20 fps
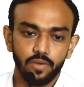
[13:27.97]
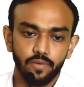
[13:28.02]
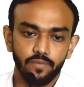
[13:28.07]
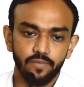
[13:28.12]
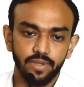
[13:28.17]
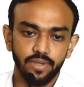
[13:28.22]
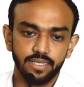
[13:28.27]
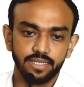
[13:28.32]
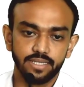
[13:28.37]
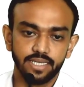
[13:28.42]

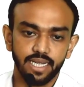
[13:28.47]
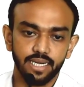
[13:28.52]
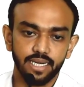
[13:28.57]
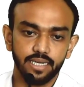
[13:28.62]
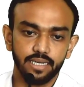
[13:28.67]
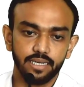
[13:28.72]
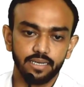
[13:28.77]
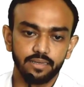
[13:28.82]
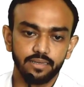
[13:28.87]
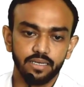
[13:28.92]
with
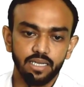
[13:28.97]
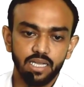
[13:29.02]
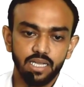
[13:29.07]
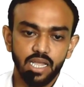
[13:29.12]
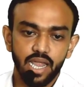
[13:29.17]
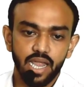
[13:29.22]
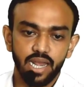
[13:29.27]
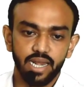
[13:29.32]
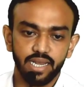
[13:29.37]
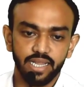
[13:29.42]
center,
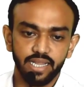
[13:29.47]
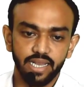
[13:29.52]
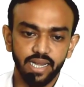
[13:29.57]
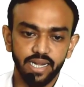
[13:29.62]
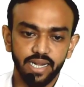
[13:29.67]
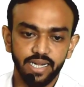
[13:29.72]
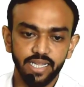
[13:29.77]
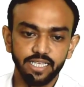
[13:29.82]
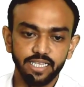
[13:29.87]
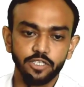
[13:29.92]
and
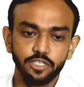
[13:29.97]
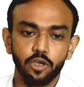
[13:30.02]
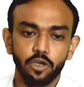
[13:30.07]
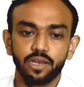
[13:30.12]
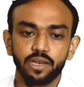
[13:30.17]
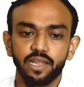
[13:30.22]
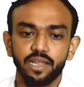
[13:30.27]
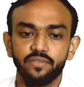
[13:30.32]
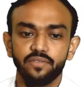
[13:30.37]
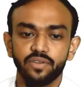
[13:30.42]
it is your
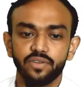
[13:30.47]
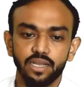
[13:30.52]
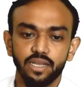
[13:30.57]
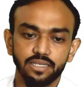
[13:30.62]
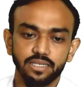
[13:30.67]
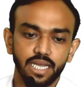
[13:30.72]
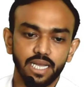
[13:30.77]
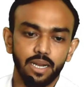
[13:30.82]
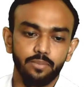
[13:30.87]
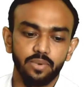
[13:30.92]

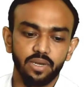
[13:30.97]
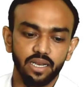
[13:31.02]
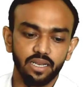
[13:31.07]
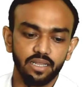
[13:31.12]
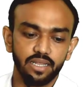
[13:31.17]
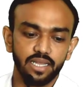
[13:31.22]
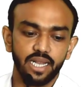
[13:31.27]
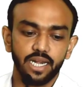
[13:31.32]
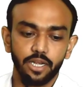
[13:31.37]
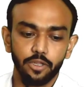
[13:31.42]
reference. After
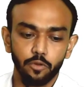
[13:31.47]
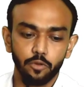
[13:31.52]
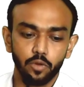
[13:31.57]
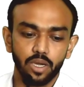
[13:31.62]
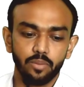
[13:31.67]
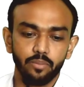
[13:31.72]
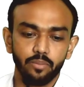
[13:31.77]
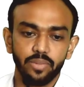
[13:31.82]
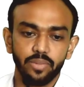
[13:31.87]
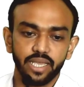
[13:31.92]
that you are
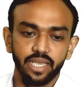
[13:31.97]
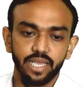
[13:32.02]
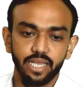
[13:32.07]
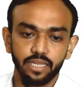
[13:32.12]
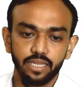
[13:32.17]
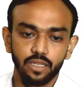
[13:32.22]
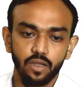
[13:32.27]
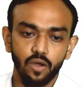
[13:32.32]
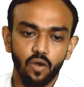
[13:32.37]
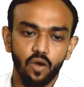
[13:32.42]

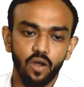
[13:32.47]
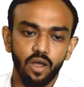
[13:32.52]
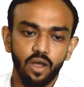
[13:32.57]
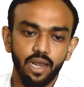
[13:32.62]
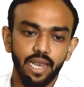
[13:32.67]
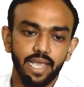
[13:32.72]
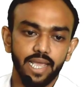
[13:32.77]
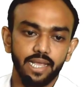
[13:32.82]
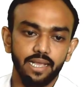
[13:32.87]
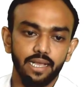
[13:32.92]
making the all
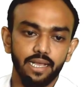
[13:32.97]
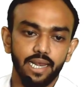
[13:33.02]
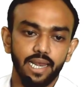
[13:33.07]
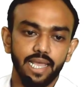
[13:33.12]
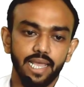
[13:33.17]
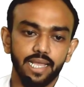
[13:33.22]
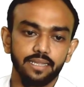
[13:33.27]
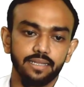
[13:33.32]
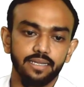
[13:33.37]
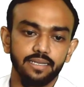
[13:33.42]
angle
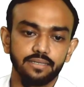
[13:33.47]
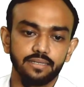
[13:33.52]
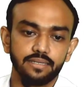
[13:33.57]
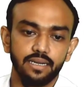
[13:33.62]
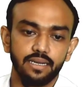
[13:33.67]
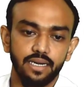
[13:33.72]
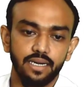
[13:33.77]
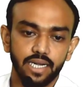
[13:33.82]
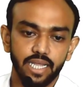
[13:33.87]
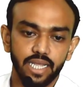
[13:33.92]
like this,
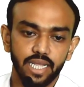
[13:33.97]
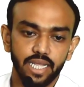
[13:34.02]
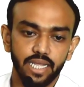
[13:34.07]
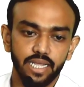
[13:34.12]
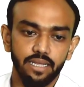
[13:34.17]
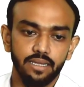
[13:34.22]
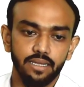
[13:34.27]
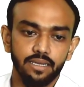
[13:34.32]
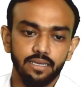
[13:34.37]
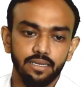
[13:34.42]

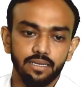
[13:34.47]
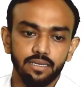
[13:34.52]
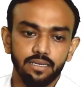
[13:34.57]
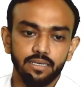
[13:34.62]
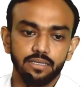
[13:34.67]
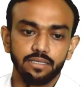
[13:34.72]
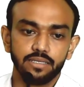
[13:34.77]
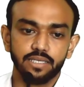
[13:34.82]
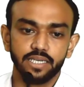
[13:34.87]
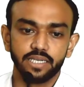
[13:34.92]
30,
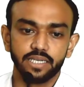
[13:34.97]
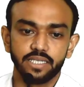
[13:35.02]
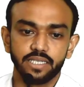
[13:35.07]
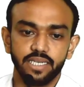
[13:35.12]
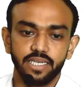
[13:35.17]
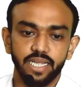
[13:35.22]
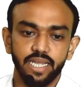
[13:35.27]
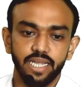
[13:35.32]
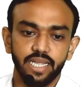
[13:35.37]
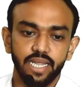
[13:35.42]

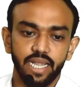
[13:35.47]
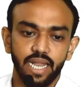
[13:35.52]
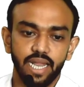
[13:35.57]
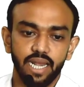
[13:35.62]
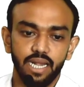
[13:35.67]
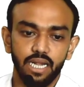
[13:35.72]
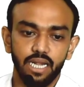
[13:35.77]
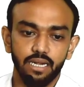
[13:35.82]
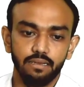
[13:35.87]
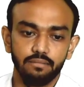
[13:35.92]
60
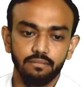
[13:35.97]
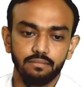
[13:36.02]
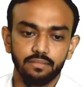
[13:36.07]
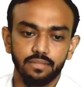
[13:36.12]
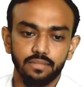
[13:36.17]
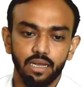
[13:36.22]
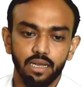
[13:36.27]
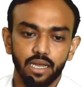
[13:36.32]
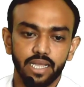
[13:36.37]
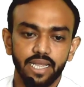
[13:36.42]
and
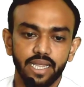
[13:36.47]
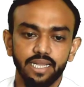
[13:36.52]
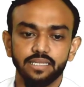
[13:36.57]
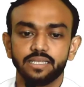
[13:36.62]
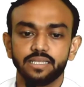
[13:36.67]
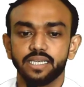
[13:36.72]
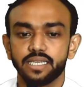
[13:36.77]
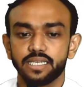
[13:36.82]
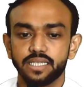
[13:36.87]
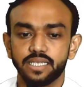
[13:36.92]
again
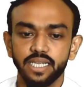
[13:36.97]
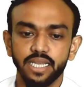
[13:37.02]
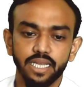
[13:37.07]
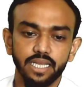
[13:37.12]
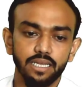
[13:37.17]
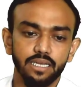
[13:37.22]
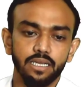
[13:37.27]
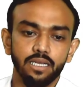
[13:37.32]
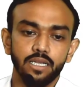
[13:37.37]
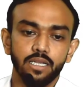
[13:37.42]

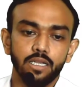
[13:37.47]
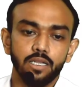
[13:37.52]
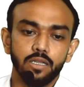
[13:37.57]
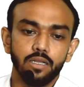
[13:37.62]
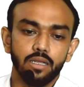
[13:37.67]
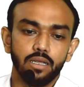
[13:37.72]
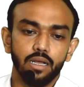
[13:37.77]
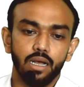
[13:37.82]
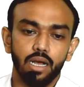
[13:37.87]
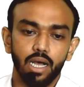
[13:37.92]
60.
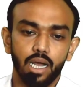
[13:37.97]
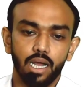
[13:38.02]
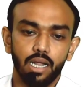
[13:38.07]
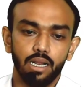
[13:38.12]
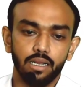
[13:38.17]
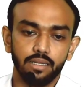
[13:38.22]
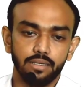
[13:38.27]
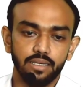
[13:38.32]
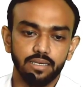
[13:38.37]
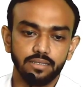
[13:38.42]

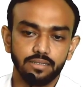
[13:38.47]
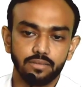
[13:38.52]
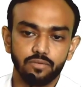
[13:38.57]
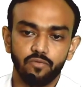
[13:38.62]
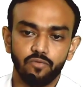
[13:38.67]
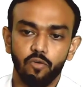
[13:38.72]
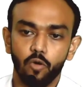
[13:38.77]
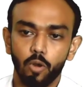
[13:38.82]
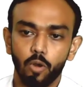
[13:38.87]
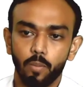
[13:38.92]
This
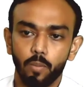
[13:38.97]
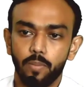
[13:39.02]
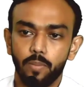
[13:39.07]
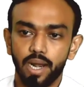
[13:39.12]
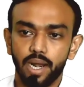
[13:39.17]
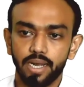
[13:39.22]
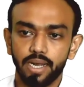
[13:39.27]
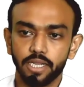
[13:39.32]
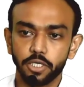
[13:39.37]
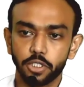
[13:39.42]
four
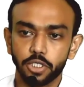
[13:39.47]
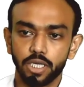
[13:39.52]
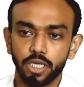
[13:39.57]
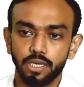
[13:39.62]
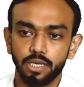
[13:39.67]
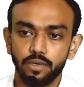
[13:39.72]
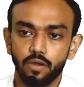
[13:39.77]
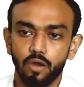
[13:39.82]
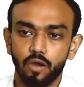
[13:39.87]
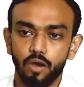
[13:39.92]

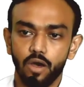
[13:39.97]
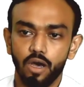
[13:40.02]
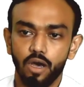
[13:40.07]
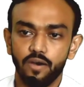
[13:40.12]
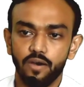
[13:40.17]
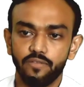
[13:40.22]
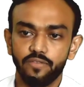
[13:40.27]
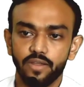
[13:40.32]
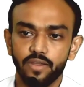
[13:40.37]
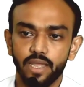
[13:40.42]
partition
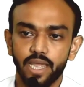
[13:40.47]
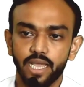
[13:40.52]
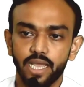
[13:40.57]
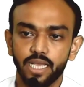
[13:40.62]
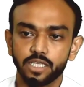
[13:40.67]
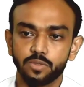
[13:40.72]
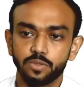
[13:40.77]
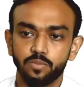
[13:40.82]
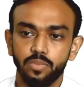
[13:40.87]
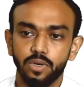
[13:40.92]
of
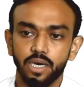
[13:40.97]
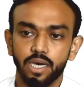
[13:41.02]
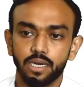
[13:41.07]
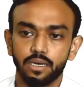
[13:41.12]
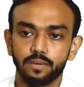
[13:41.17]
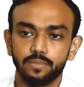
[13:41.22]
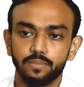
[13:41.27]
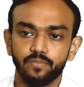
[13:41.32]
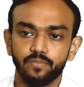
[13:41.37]
as per